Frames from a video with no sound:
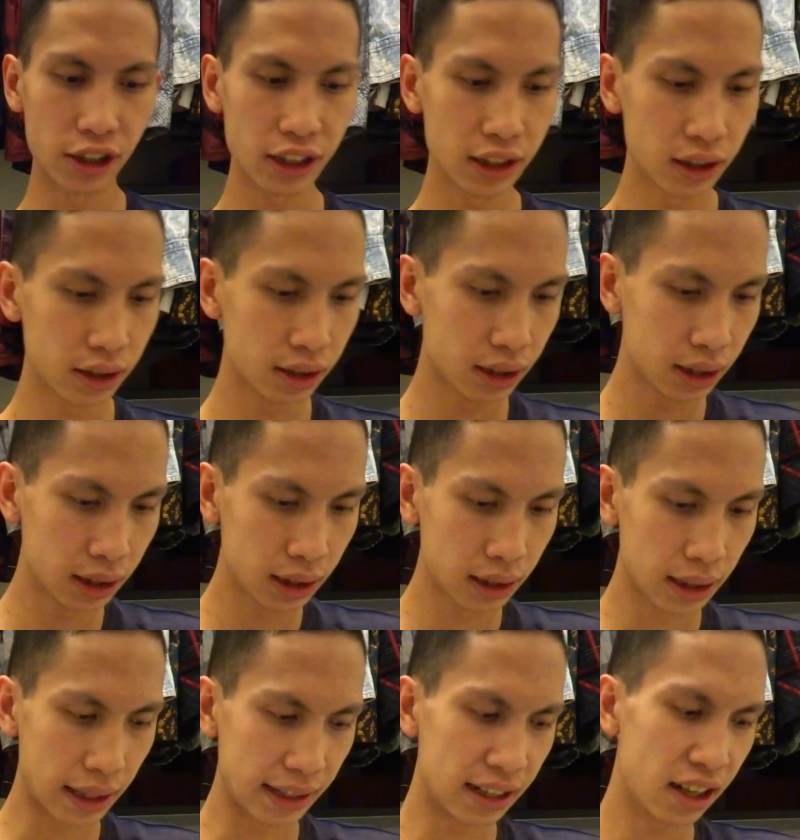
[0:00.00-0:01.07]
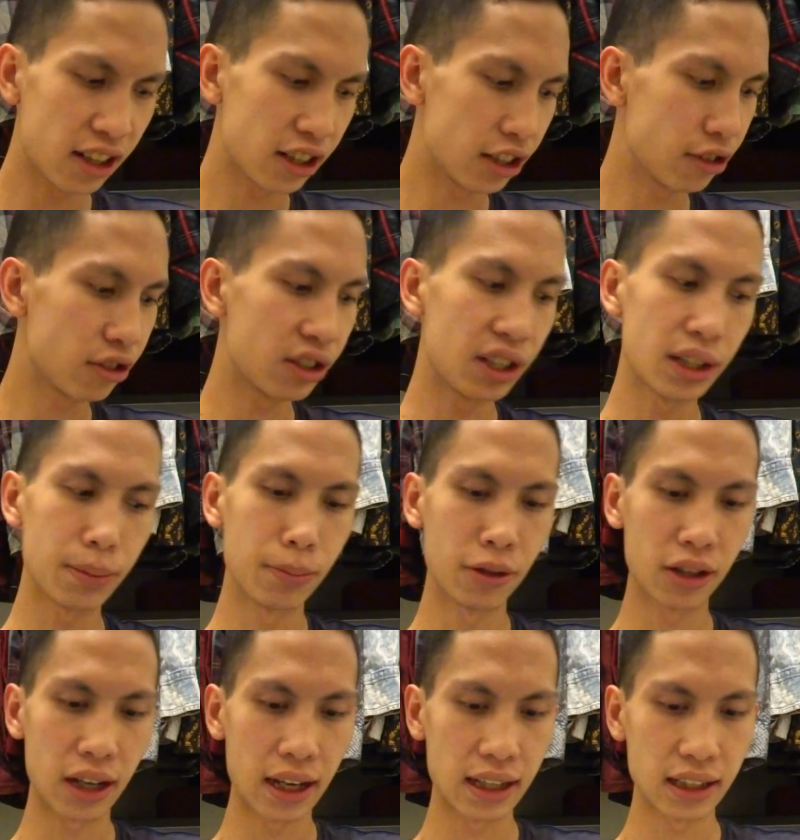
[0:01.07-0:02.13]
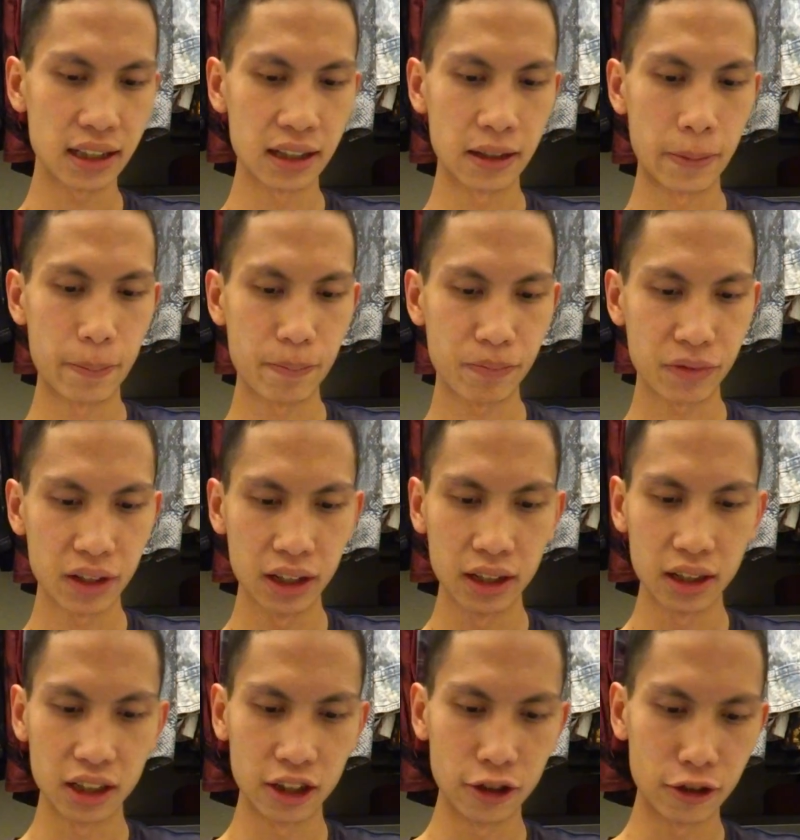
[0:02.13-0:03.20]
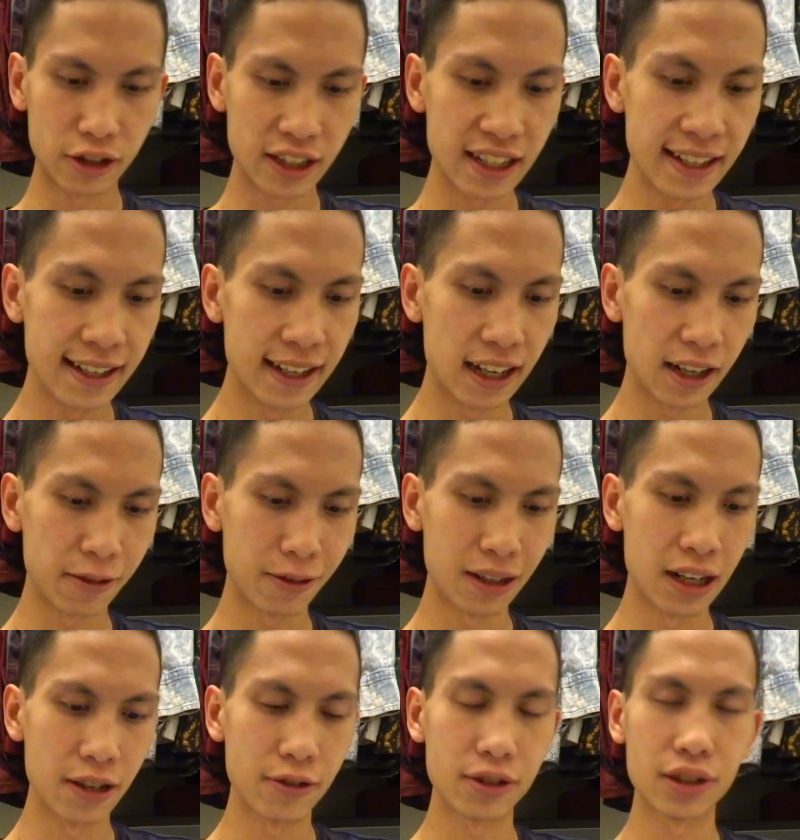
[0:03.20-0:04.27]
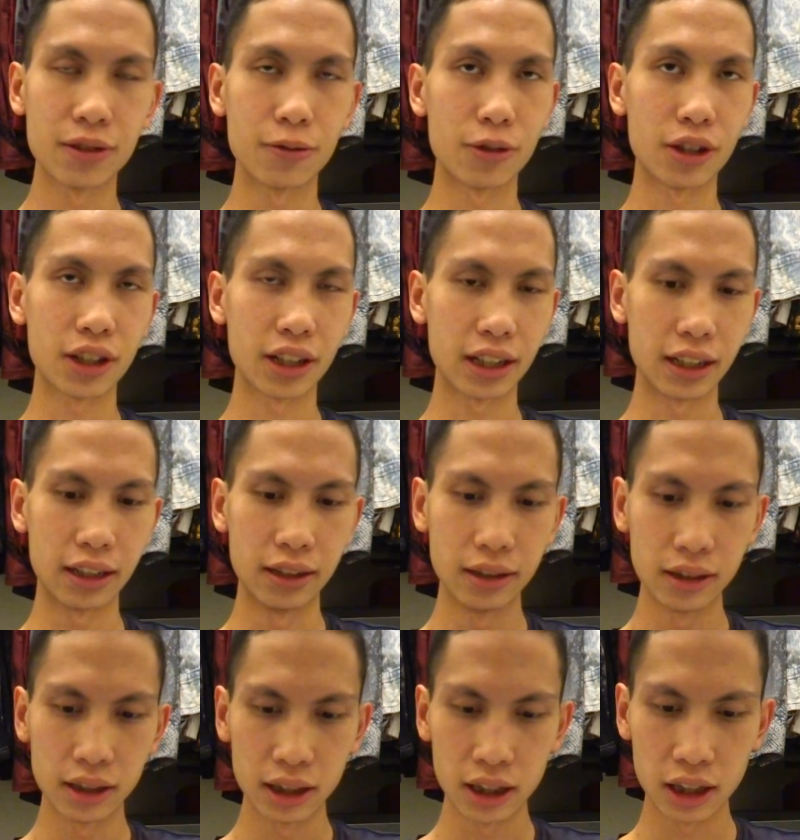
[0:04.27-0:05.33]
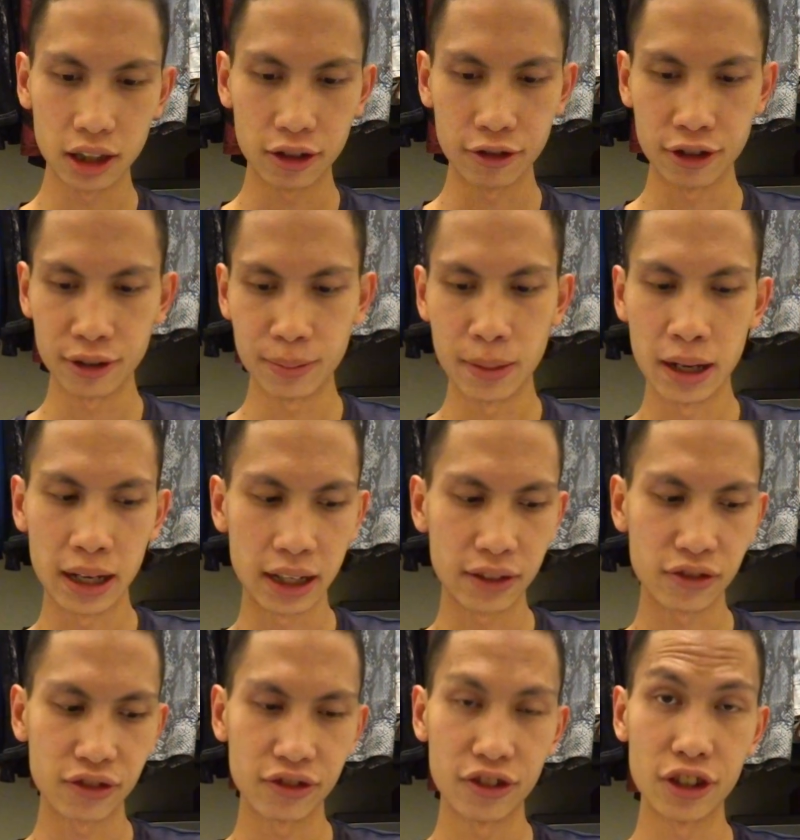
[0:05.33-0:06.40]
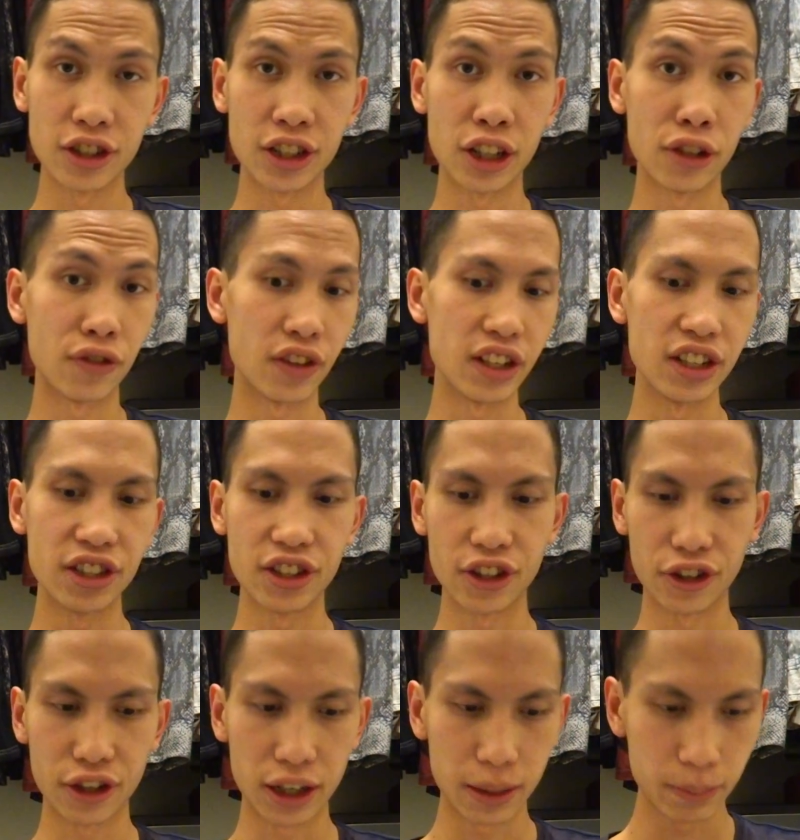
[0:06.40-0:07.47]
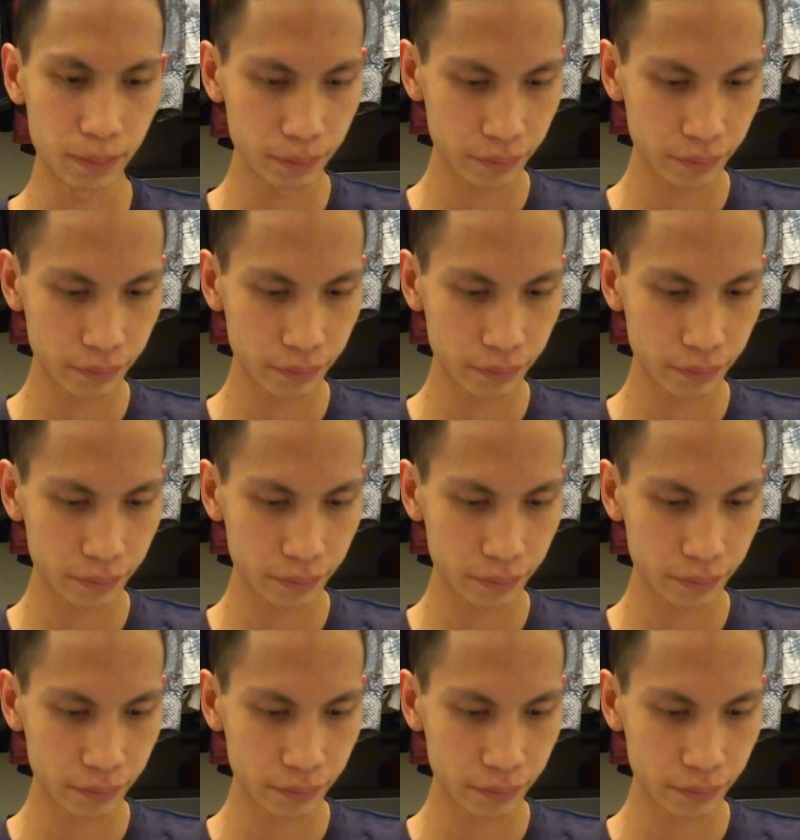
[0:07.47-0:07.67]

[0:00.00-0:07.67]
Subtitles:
I kind of used this book as a little key guide when I was working through my first year of Instagram.